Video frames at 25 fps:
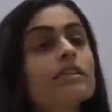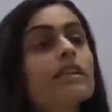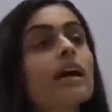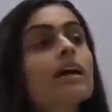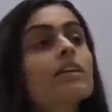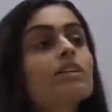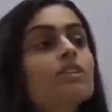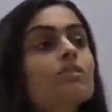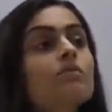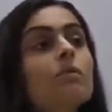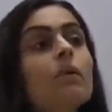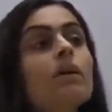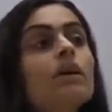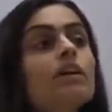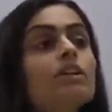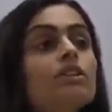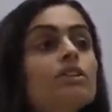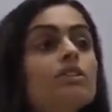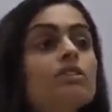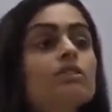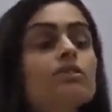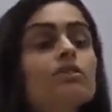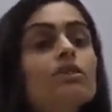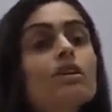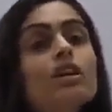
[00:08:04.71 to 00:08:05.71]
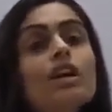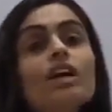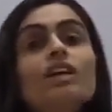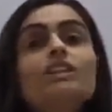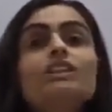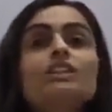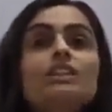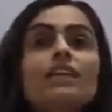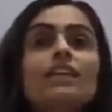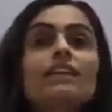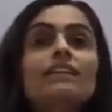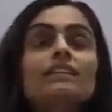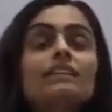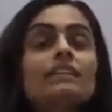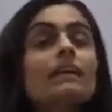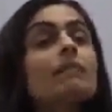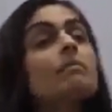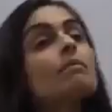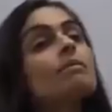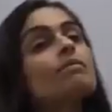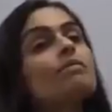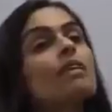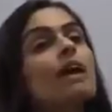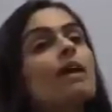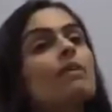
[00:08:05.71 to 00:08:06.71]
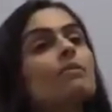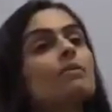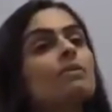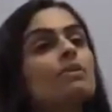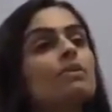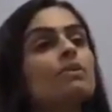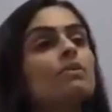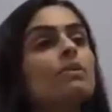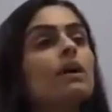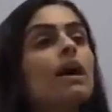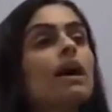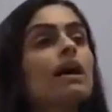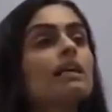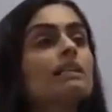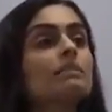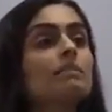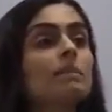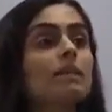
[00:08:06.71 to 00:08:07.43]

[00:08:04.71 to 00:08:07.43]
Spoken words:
and I just wanted to share some of that with you guys,